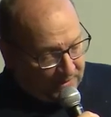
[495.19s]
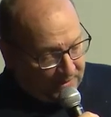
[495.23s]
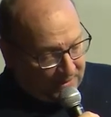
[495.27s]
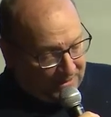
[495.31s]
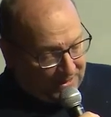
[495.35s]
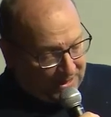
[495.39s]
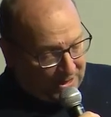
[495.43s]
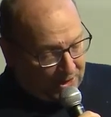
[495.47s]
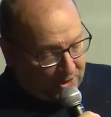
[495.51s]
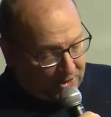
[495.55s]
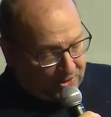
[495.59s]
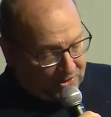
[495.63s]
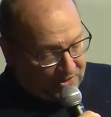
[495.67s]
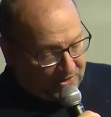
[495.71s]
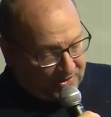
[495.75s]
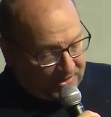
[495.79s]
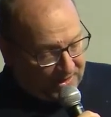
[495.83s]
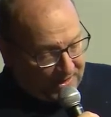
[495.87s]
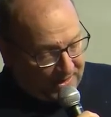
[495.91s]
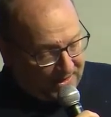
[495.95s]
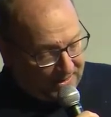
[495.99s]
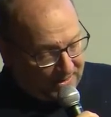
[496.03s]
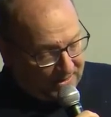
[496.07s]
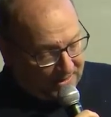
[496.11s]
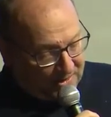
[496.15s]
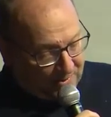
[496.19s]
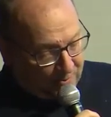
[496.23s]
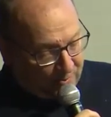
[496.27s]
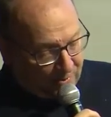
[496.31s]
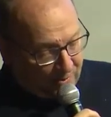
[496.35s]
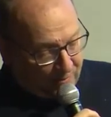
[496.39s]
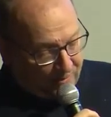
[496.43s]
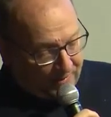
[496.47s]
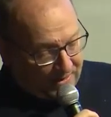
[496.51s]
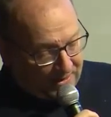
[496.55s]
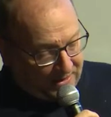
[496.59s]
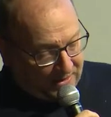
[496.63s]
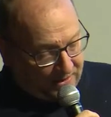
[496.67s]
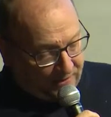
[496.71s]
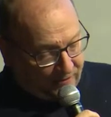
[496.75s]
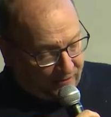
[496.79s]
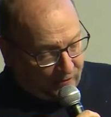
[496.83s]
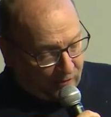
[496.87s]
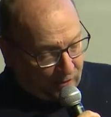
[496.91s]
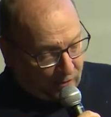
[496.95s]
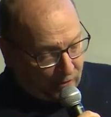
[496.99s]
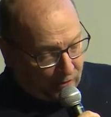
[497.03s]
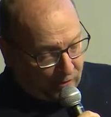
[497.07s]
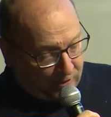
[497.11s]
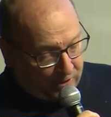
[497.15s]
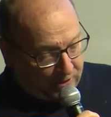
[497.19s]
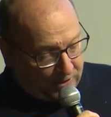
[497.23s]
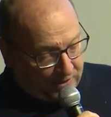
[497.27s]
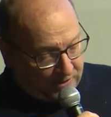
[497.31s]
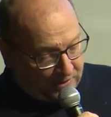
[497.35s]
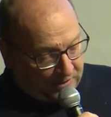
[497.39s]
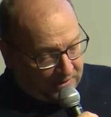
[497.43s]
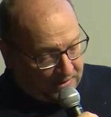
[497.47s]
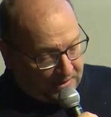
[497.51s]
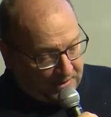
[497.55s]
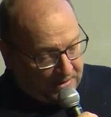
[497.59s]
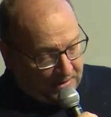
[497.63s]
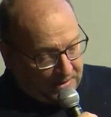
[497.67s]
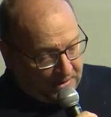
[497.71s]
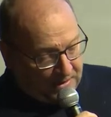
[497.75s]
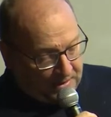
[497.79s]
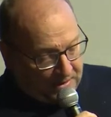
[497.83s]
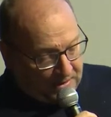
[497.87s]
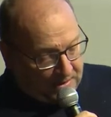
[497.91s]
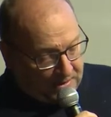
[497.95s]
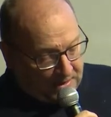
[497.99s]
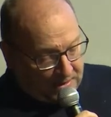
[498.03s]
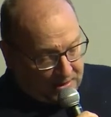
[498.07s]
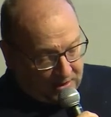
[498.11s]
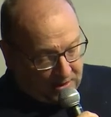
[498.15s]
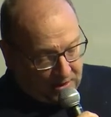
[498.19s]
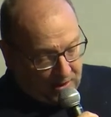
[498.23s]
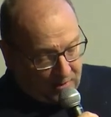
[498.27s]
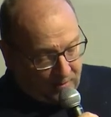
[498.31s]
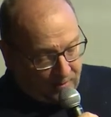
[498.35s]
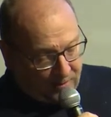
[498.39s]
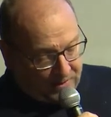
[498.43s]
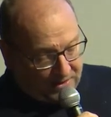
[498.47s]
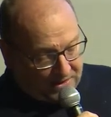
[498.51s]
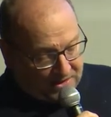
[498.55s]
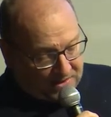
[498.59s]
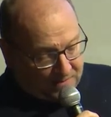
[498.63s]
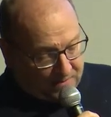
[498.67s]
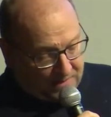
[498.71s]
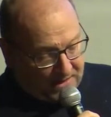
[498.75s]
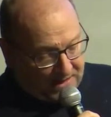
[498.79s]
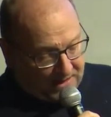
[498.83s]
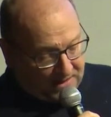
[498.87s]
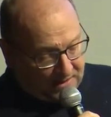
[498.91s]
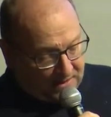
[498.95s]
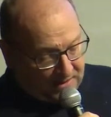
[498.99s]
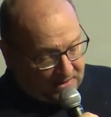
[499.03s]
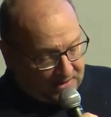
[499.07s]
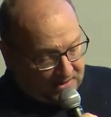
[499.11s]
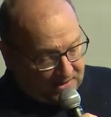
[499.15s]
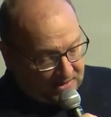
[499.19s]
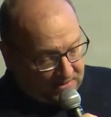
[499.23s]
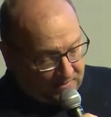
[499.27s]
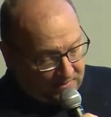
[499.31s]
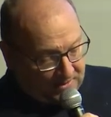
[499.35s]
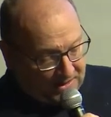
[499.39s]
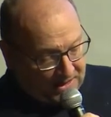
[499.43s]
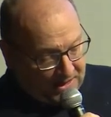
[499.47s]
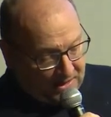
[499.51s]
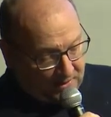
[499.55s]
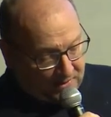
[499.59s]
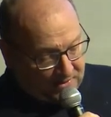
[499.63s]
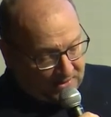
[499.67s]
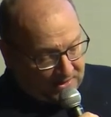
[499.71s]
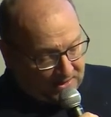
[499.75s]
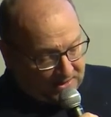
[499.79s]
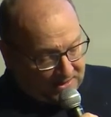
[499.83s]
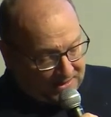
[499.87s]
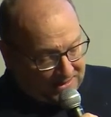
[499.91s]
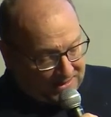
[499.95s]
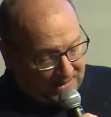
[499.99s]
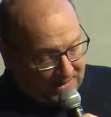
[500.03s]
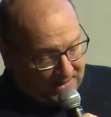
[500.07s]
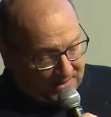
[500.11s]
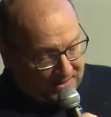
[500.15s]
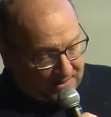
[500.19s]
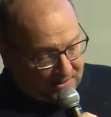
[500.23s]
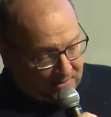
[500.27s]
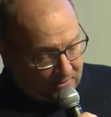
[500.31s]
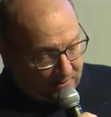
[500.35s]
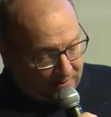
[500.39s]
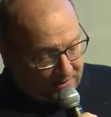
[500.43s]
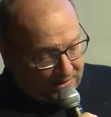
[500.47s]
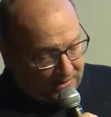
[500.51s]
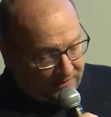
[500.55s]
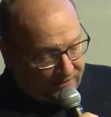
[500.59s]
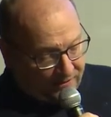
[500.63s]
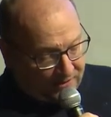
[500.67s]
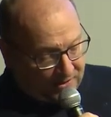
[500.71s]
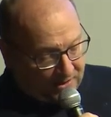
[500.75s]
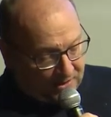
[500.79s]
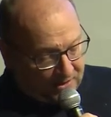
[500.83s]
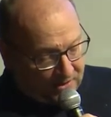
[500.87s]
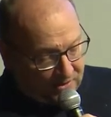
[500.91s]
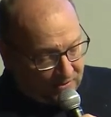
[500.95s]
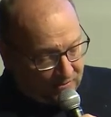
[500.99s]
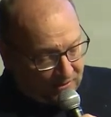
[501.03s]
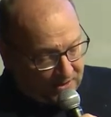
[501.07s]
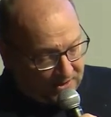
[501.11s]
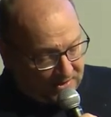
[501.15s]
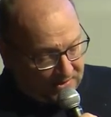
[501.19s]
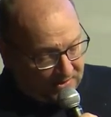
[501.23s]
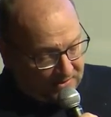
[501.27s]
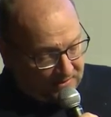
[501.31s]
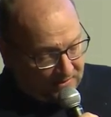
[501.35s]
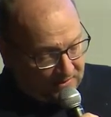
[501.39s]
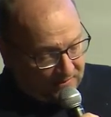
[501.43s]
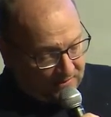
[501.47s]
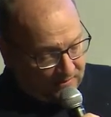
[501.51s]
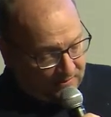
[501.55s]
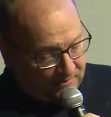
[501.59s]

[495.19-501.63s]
Large sails propel it forward. A complex mechanism allows its legs to lift and twist.